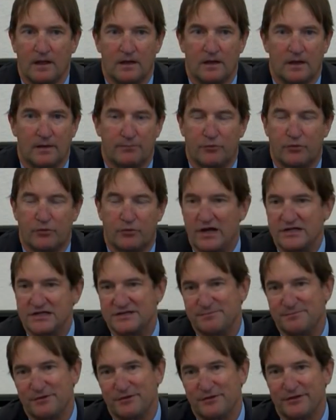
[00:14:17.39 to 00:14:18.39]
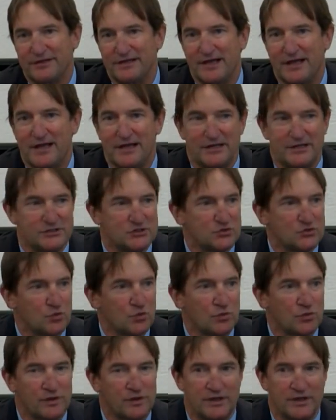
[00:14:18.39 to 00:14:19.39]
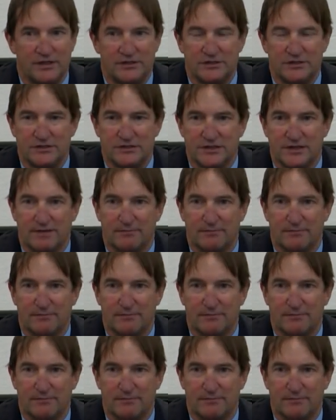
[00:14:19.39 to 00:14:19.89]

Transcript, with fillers: Approximately eight sworn agents,